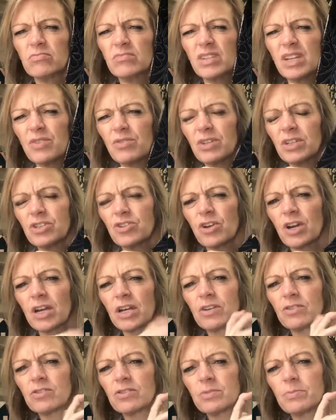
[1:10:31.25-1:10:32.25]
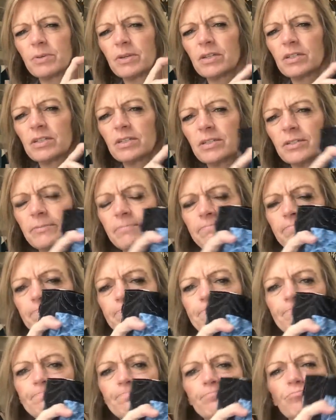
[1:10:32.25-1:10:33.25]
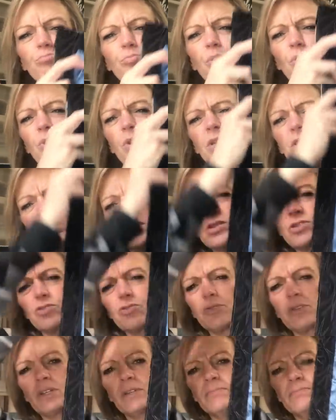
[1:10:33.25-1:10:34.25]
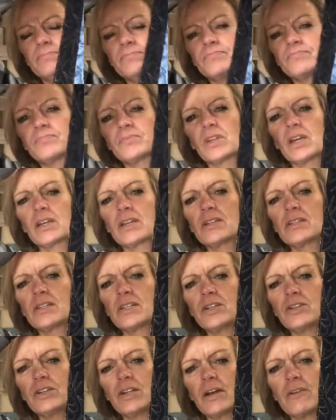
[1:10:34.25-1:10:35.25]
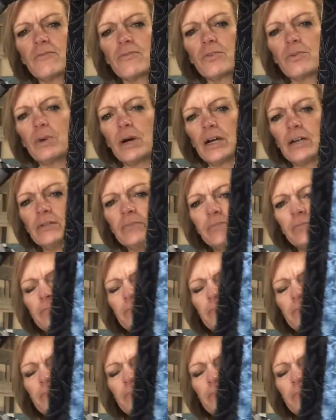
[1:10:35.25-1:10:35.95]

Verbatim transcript: Not really triangles, but uh, points to it. I considered that for a while.